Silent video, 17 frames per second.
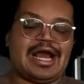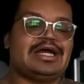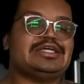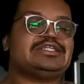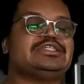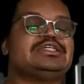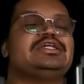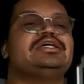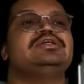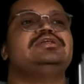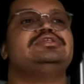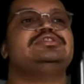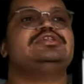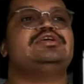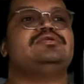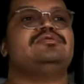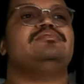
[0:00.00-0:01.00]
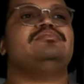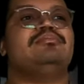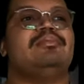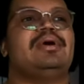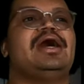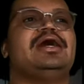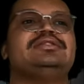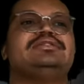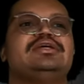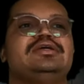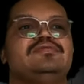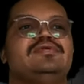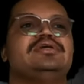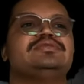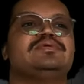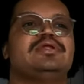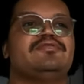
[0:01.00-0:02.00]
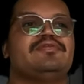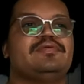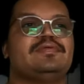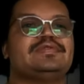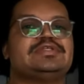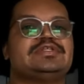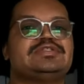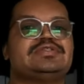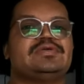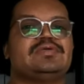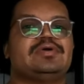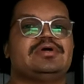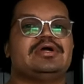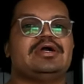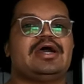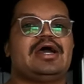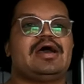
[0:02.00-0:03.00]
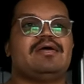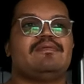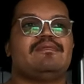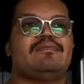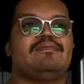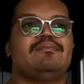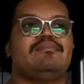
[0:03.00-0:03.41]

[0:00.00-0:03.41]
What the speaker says: I should, so my thing was whenever I went to the store, I